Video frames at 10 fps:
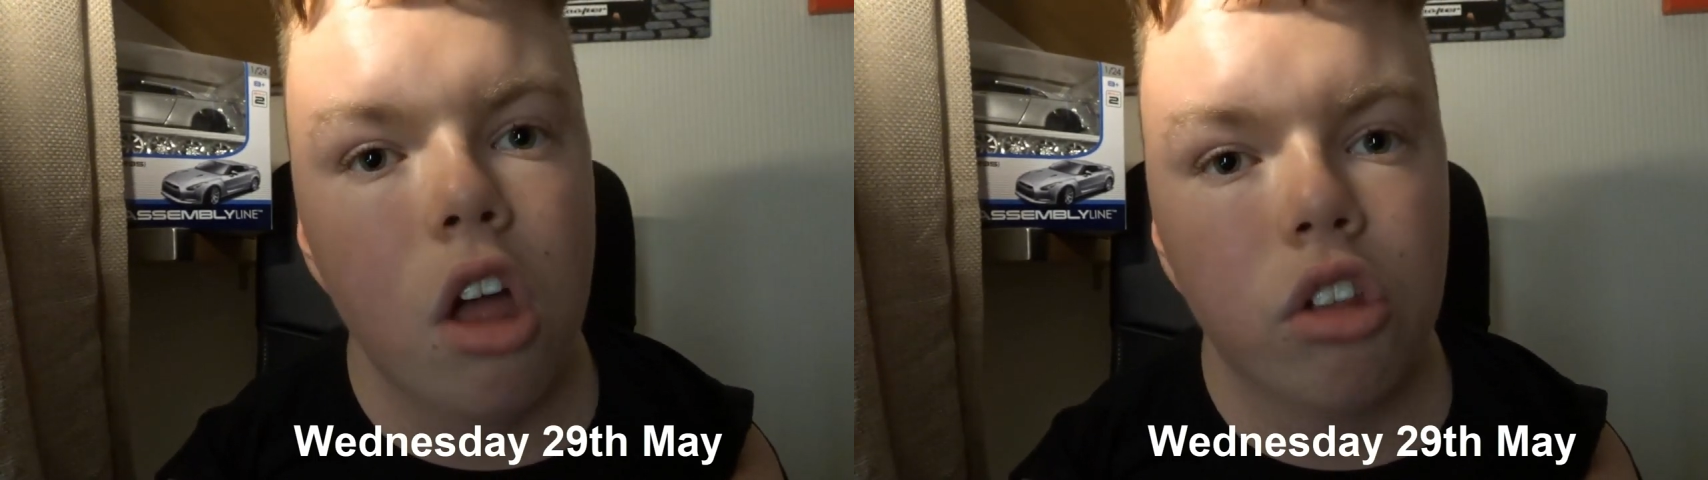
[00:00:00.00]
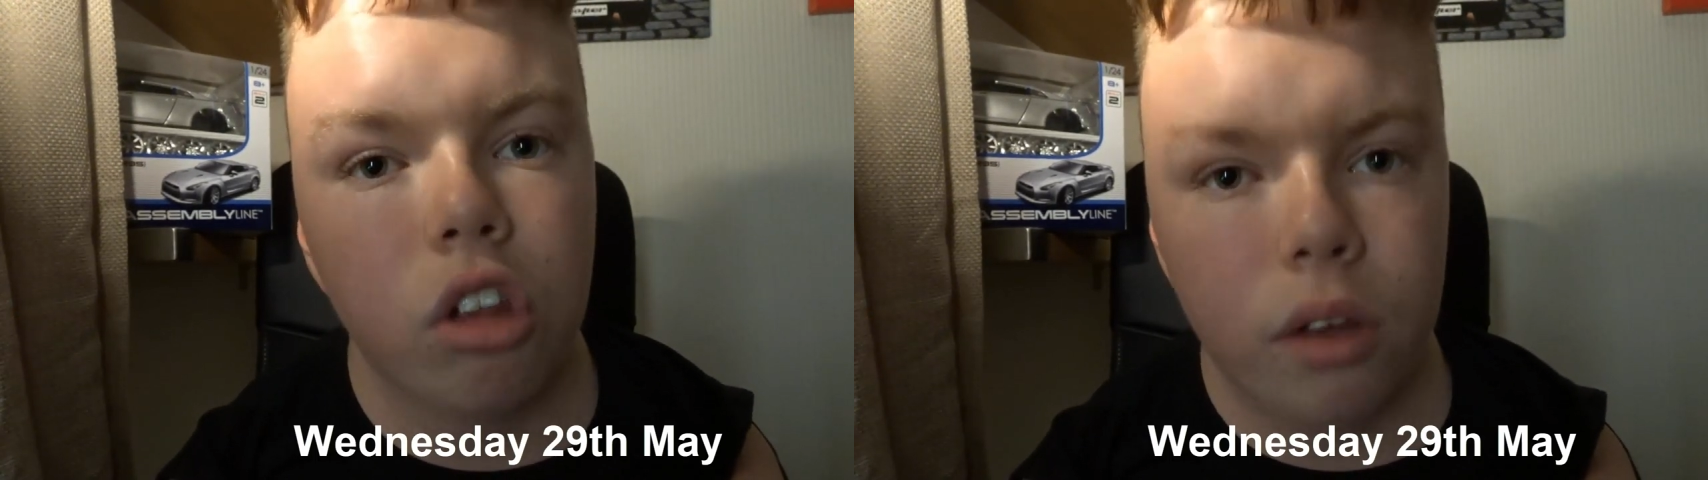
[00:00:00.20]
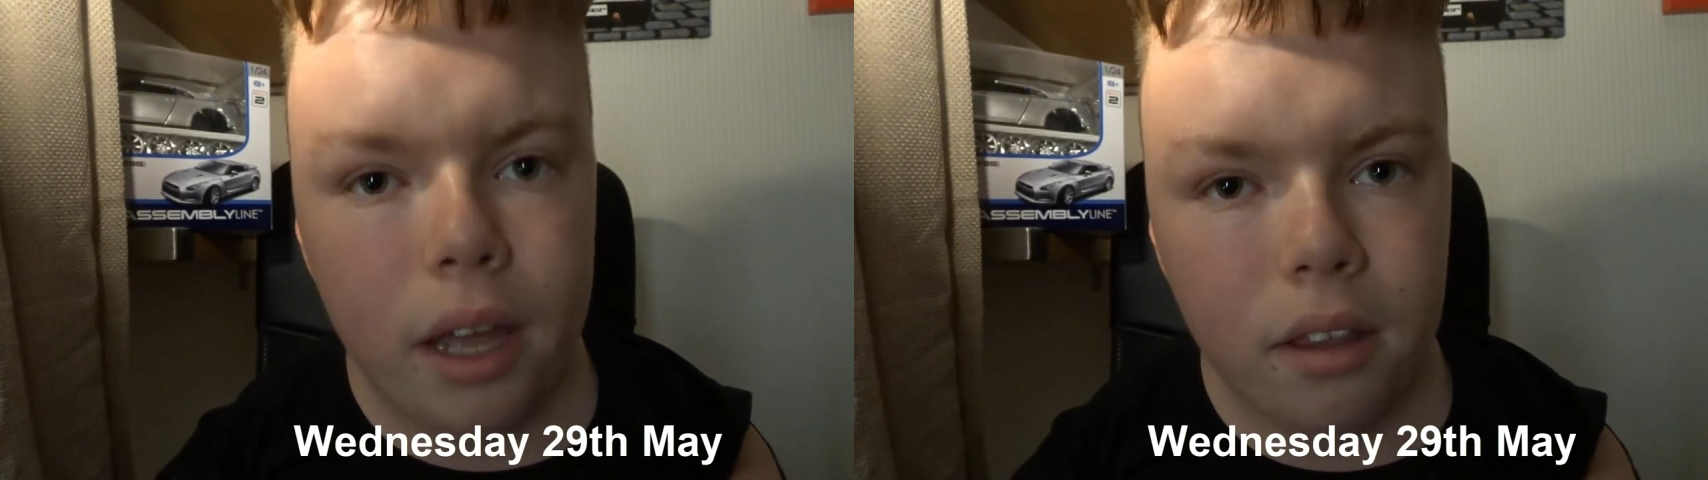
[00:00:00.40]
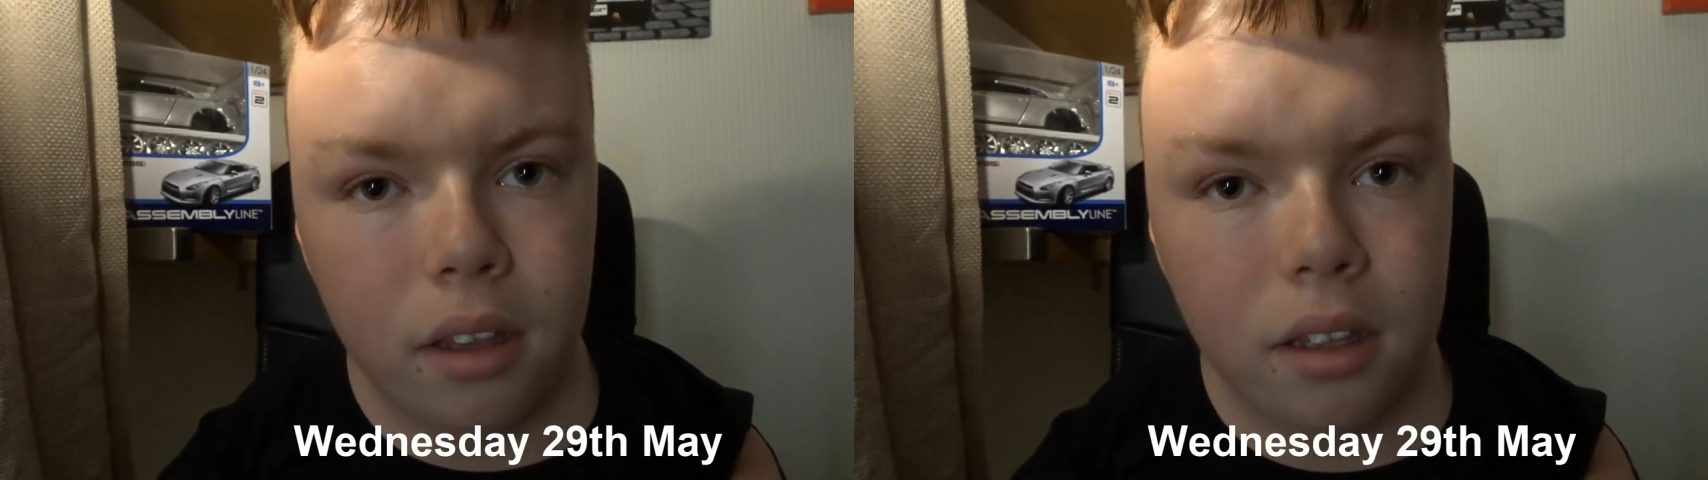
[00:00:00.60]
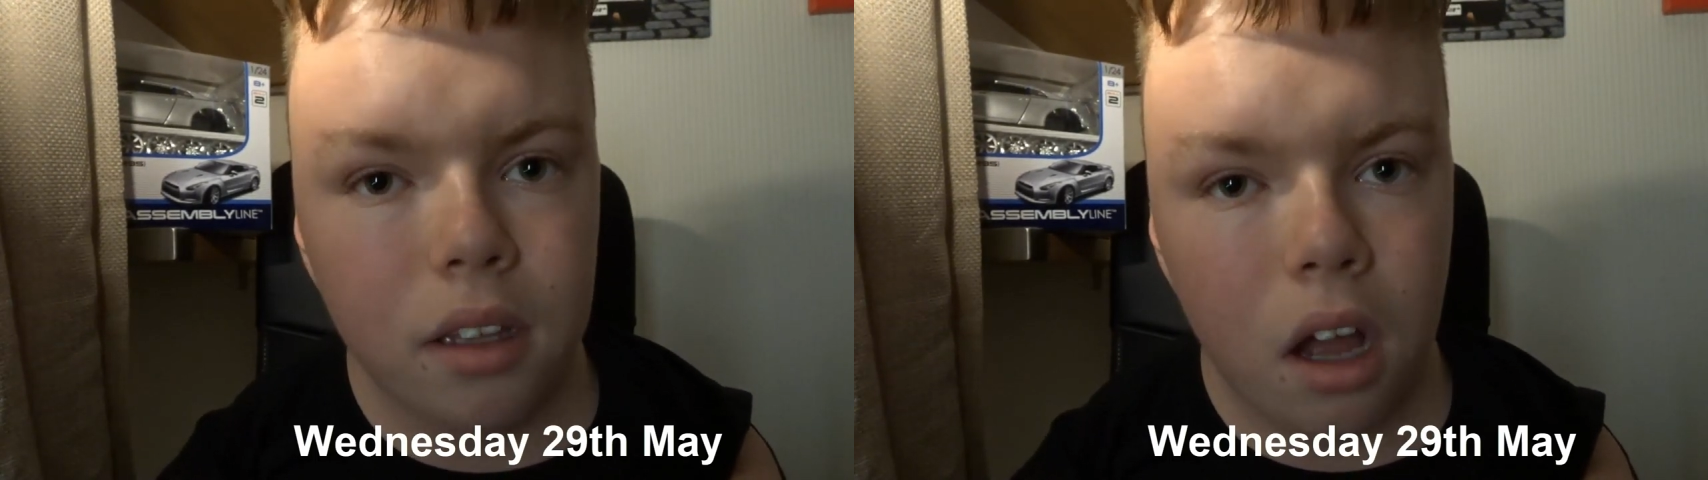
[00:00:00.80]
So yes,
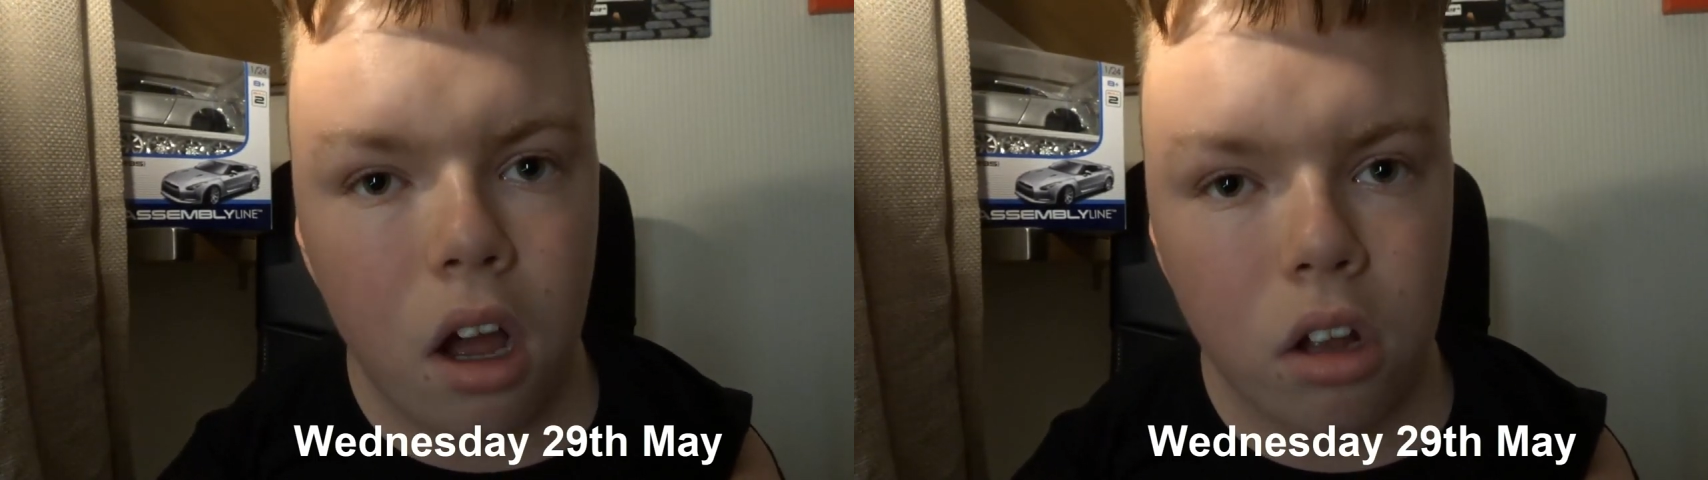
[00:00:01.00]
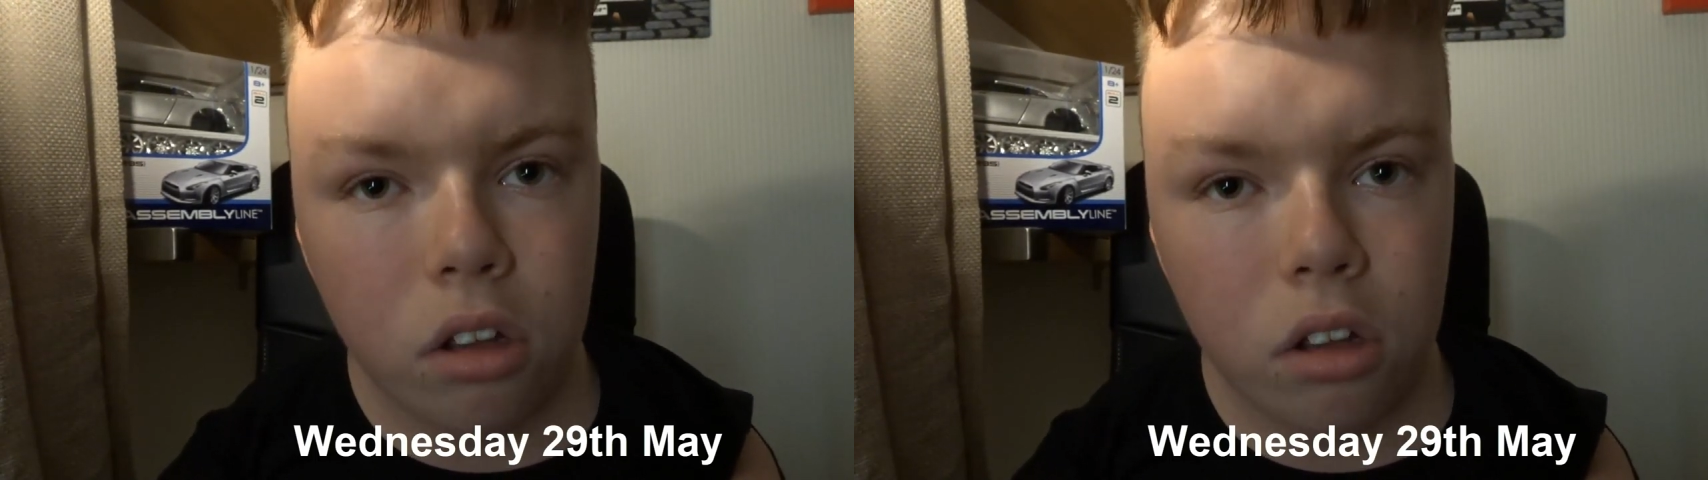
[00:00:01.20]
this is a hard